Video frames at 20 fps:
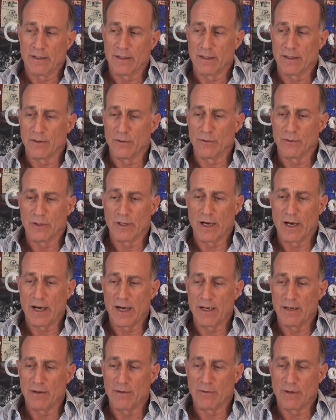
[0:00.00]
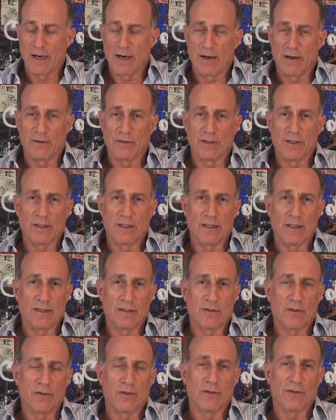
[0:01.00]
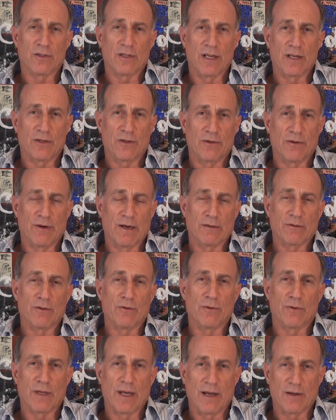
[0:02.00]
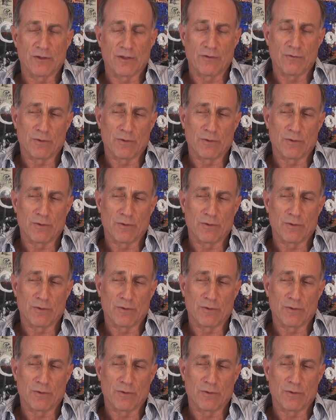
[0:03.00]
who died around the turn of the century, around 2000.